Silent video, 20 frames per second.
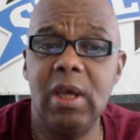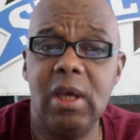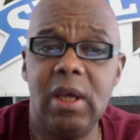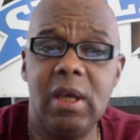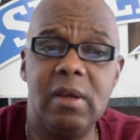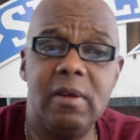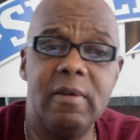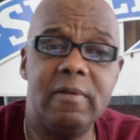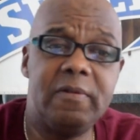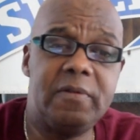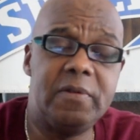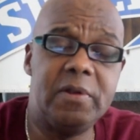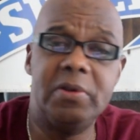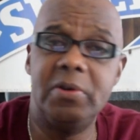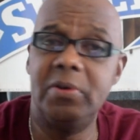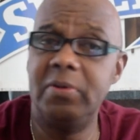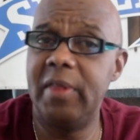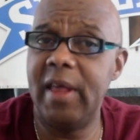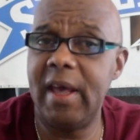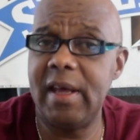in a
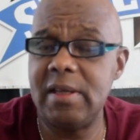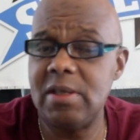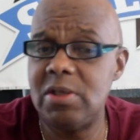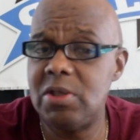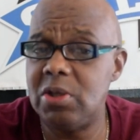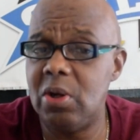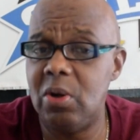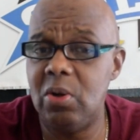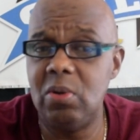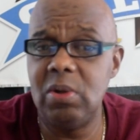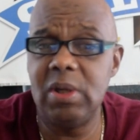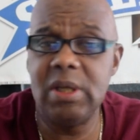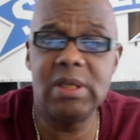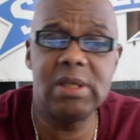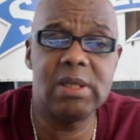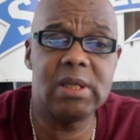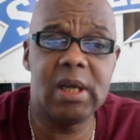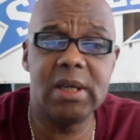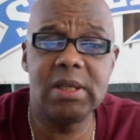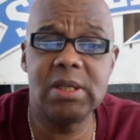field that is totally
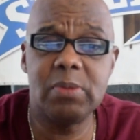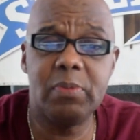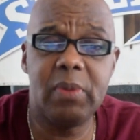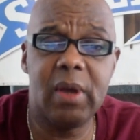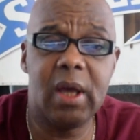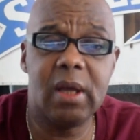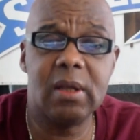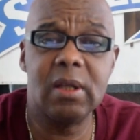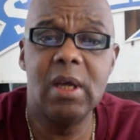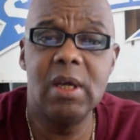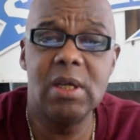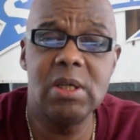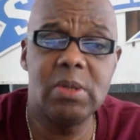suspect.